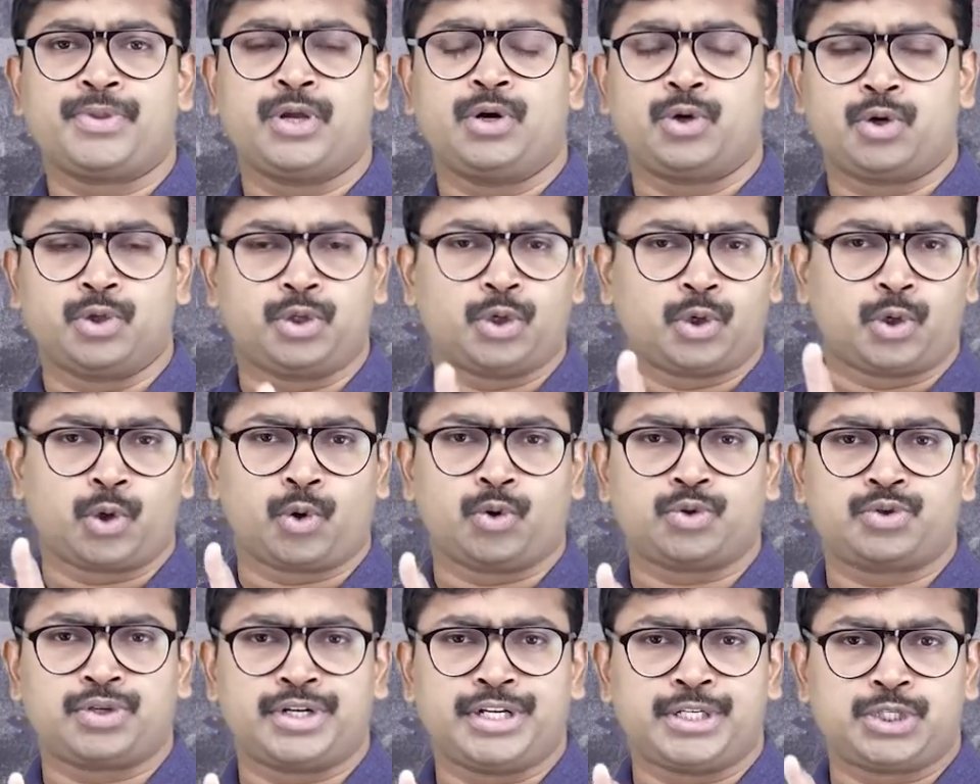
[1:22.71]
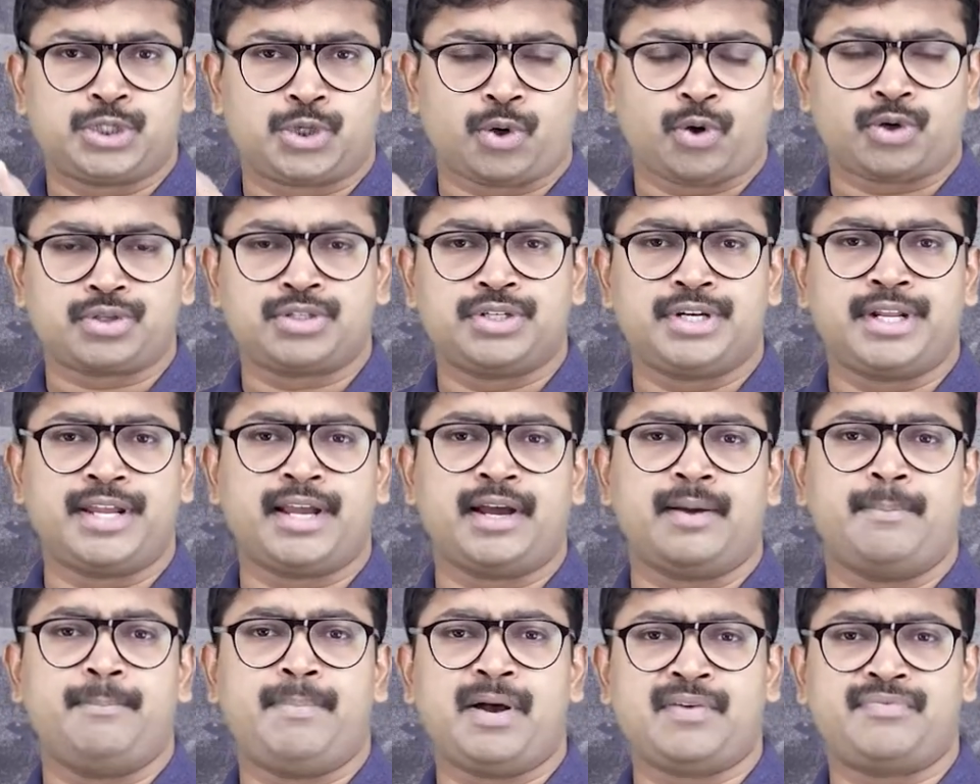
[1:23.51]
to the grocery stores
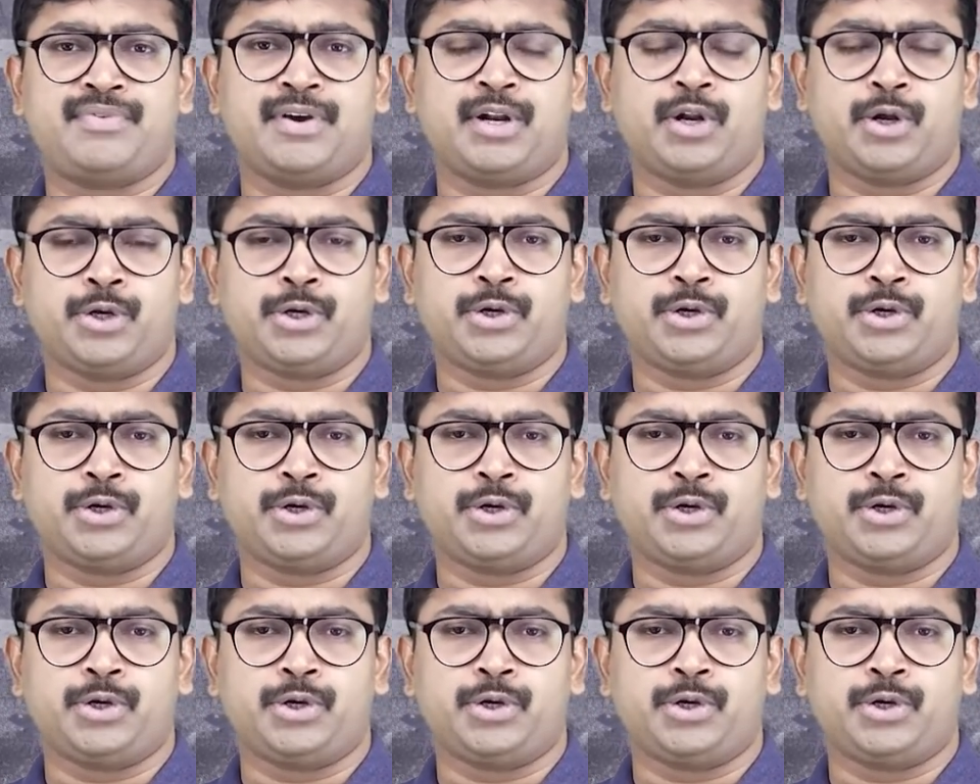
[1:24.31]
near Buffalo,